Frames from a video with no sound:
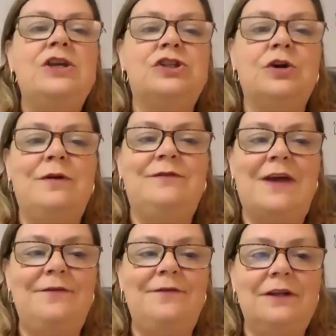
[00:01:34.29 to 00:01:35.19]
So we've
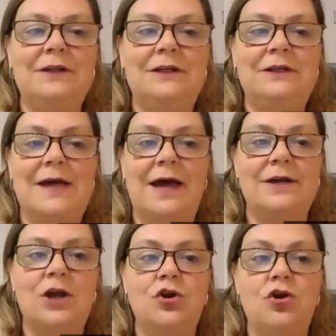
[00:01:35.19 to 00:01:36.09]
definitely
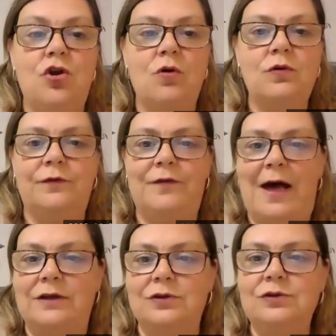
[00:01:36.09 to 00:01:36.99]
done note
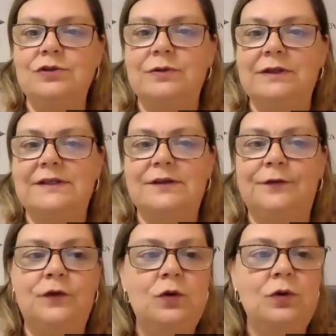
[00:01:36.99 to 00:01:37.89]
values, or at least a
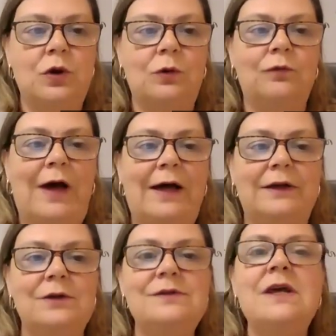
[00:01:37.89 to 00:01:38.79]
few note
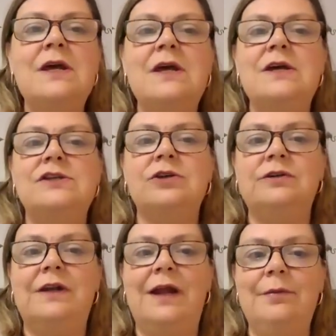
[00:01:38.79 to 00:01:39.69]
values. So
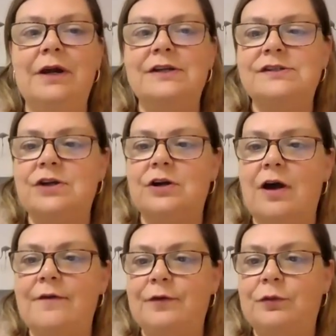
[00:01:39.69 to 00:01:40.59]
tonight we're going to start
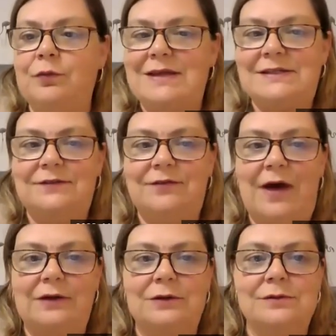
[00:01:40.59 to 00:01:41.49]
off with rest
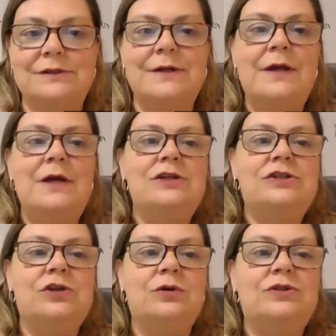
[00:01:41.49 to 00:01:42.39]
values.
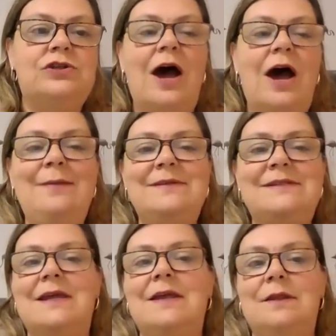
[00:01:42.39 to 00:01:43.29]
So
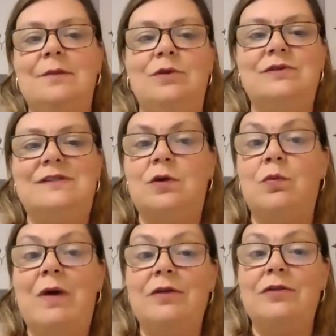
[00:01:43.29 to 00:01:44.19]
times in the music
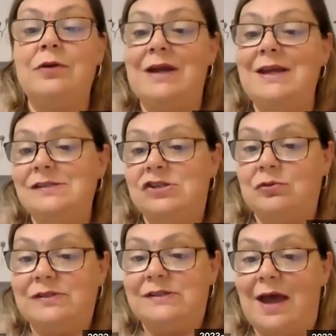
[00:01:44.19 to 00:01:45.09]
where there is
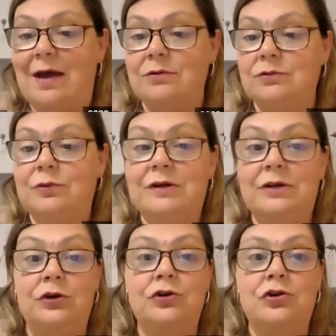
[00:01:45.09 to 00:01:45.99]
no sound,
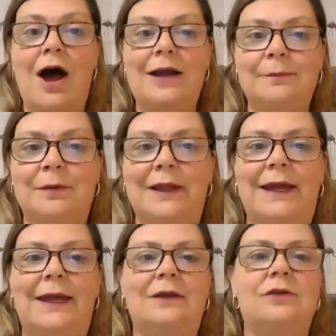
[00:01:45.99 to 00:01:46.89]
where you're not
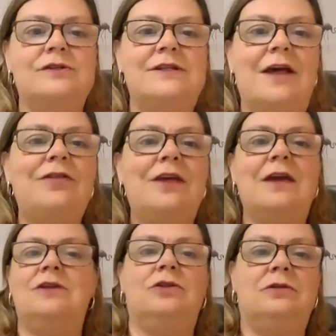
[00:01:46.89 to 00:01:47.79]
playing, there's
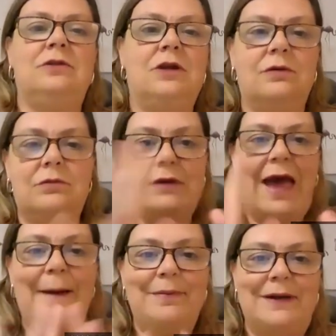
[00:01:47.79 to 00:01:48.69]
nothing,
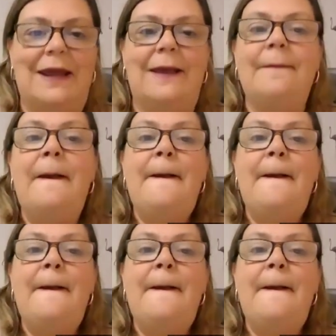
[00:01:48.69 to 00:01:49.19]
happening.